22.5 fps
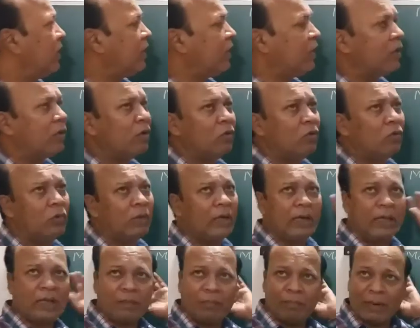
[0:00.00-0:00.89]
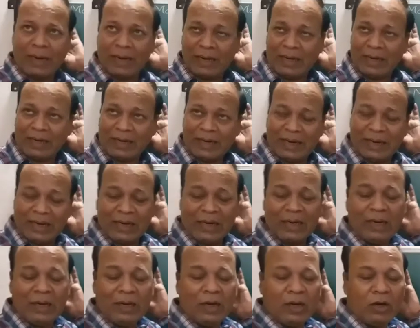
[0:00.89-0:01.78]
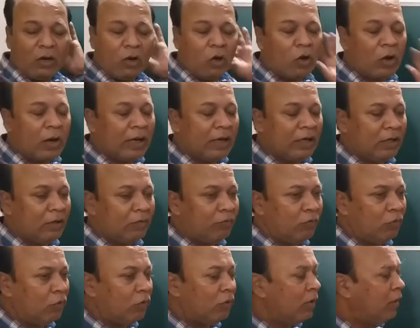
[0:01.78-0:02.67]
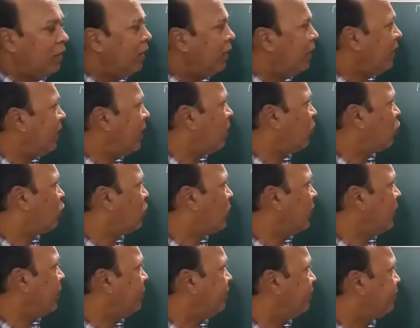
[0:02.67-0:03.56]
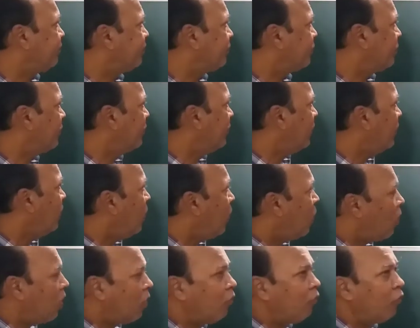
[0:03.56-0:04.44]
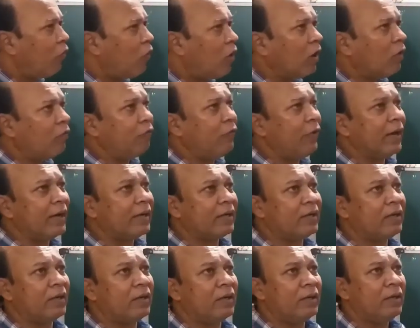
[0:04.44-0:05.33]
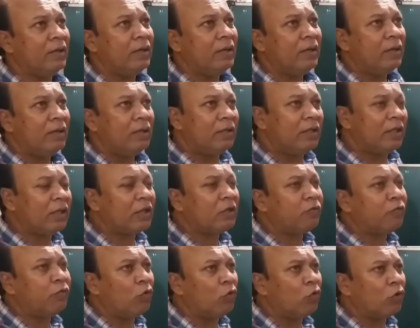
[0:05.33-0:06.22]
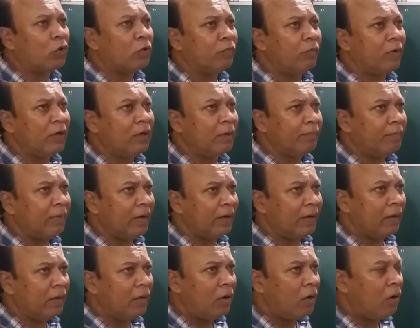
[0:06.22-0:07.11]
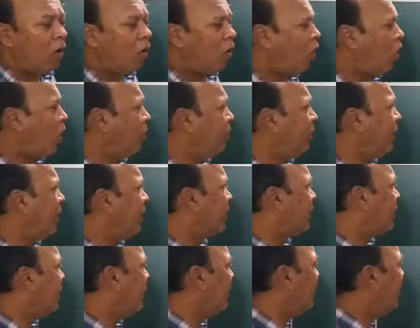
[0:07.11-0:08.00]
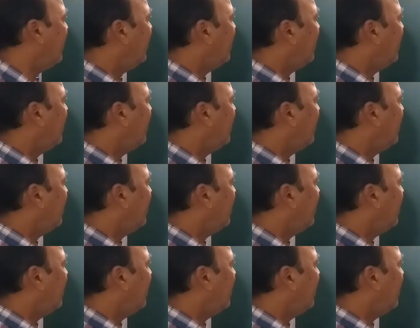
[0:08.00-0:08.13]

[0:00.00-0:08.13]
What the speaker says: is known as magnetic Lorentz force. Now see, on what factor this force will depend? Obviously,